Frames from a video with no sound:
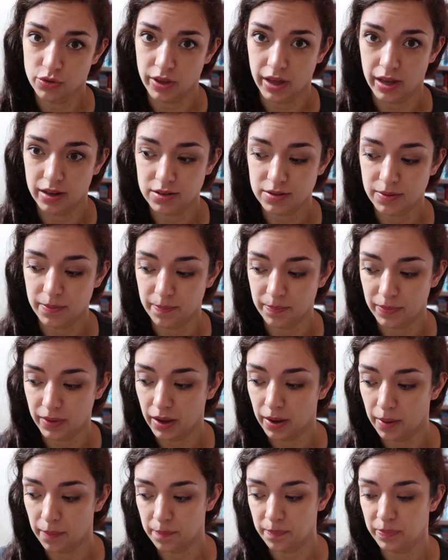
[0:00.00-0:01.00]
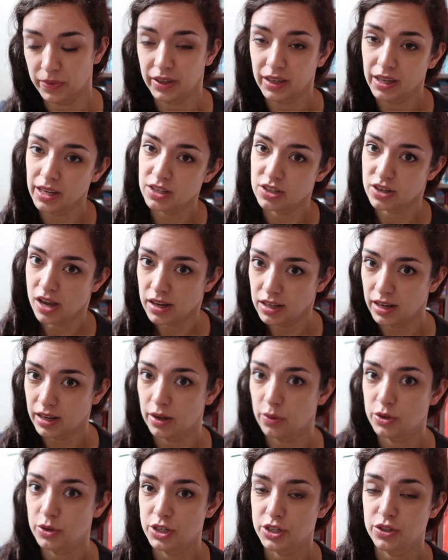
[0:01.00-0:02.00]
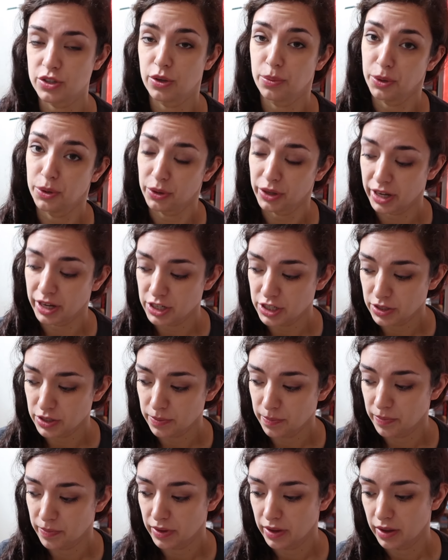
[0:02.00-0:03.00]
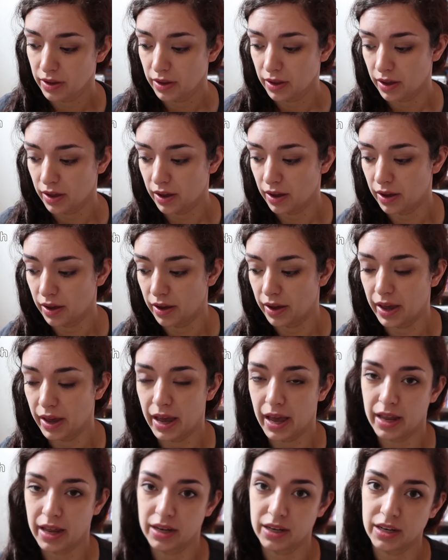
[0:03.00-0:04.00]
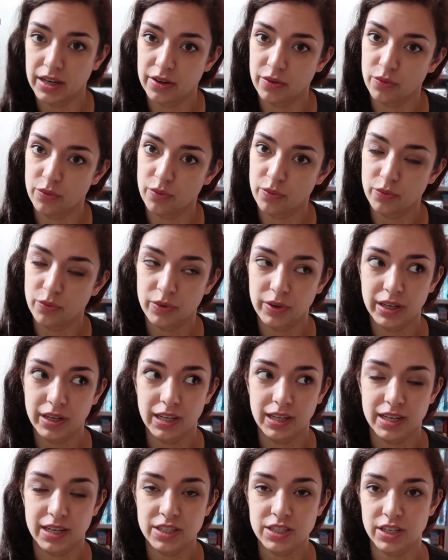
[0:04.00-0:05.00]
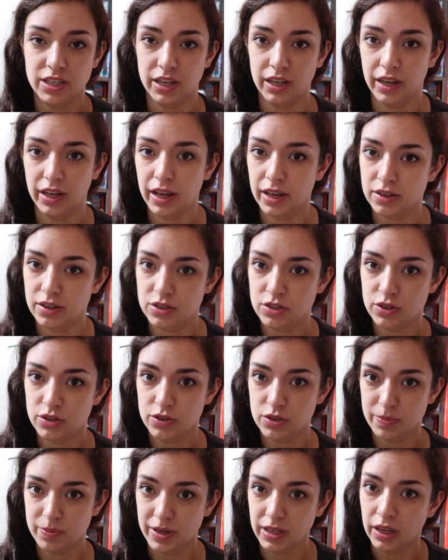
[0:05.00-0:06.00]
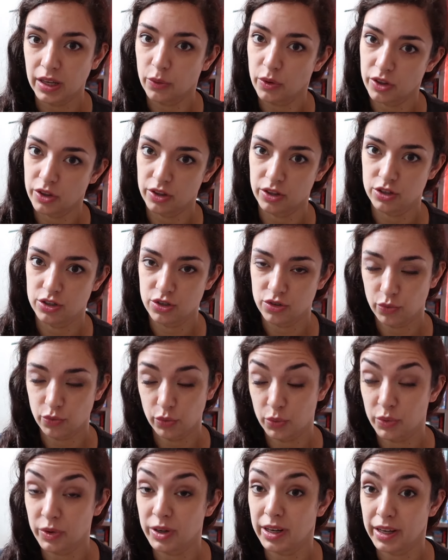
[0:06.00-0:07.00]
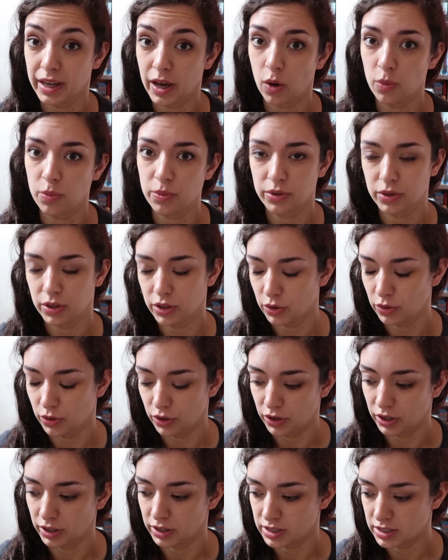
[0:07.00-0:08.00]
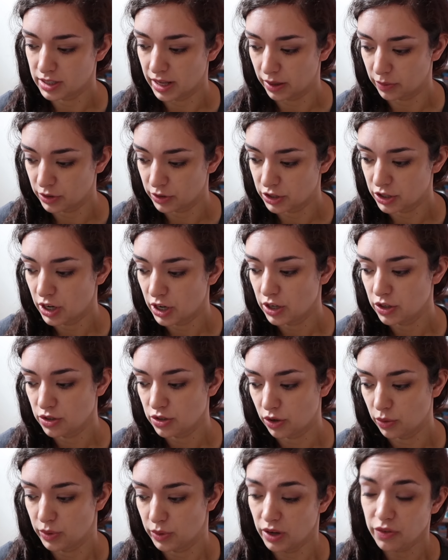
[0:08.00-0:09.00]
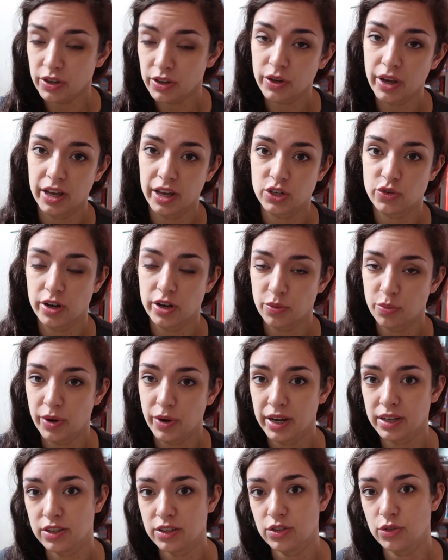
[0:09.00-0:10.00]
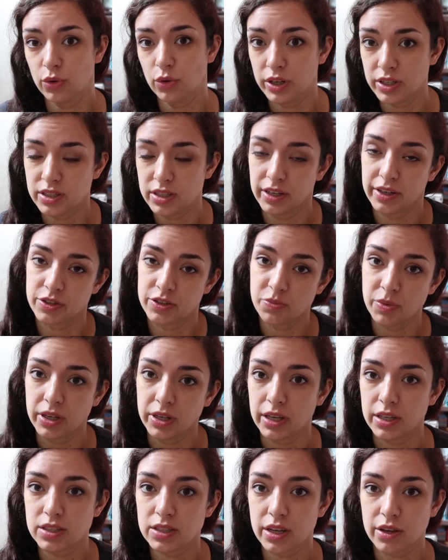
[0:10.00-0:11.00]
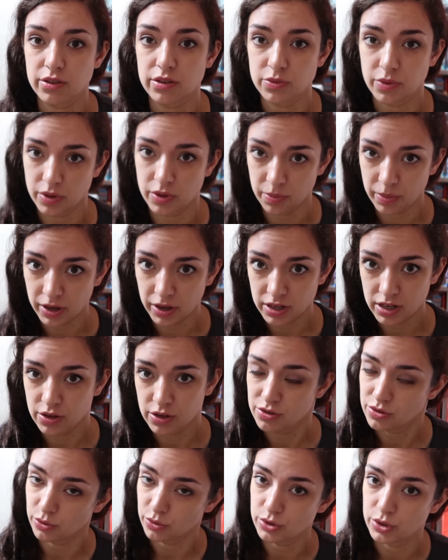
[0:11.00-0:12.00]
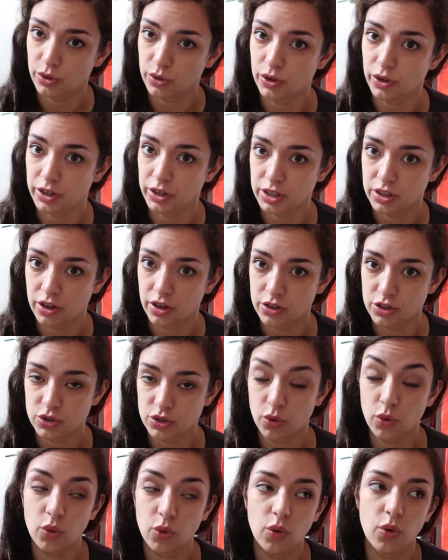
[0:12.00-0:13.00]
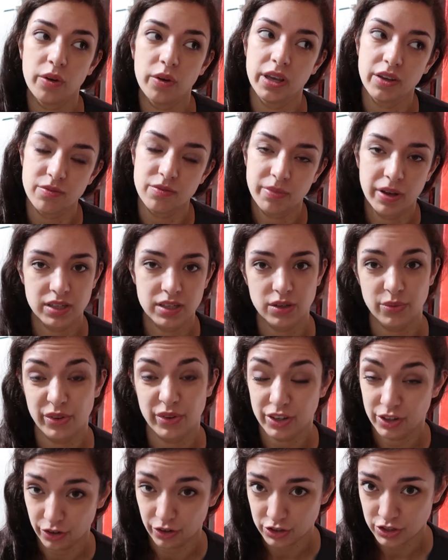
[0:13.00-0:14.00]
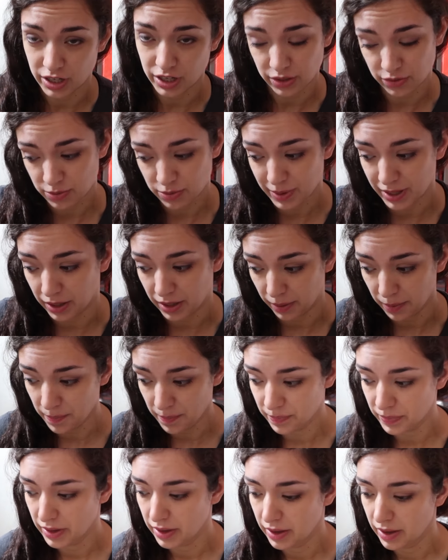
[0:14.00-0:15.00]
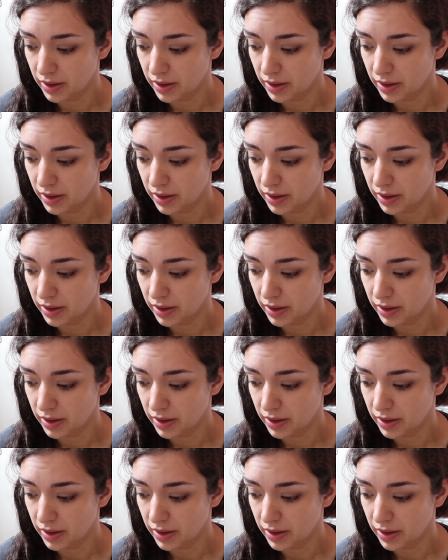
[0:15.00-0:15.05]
do that. The key to any language is communication. And really listening and speaking with others really help you learning this language. So whenever you can, try to practice your listening and speaking skills with a buddy who's also learning Dutch, or even better, with a Dutch native speaker.